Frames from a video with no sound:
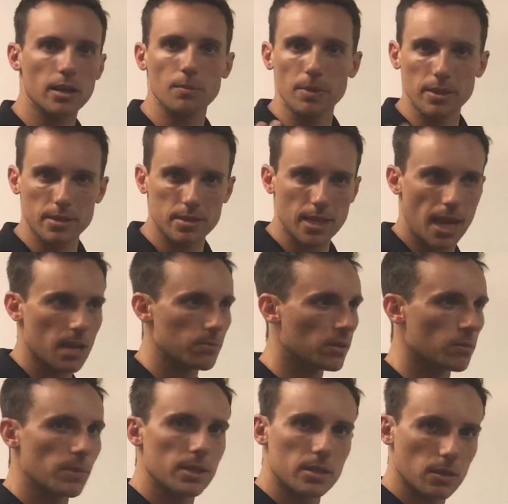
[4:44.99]
Can be the same,
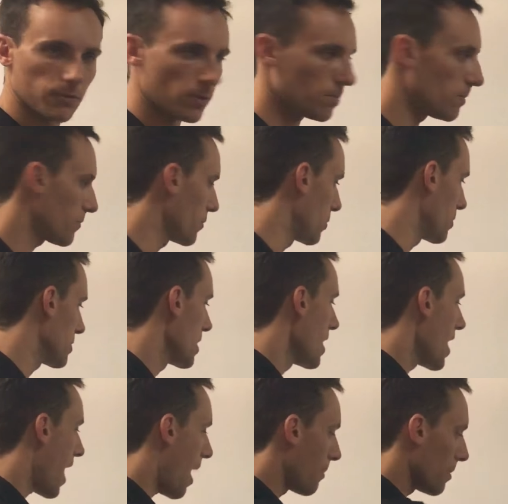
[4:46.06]
can be different foods.
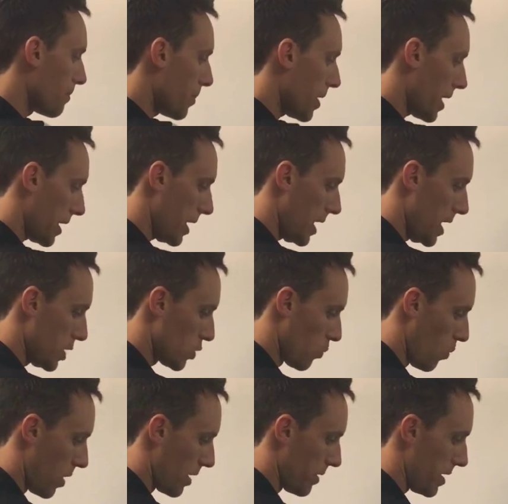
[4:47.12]
I'm going to pick each
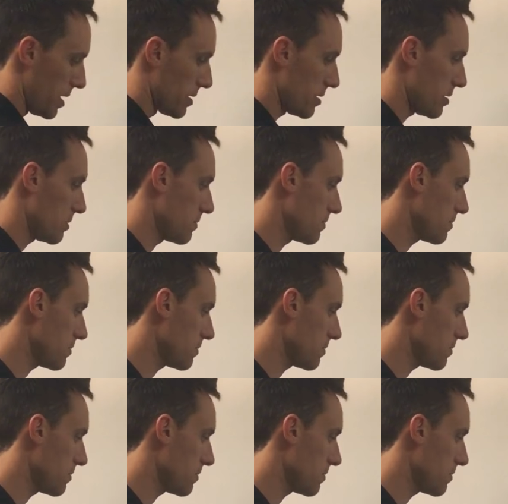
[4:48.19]
one of these.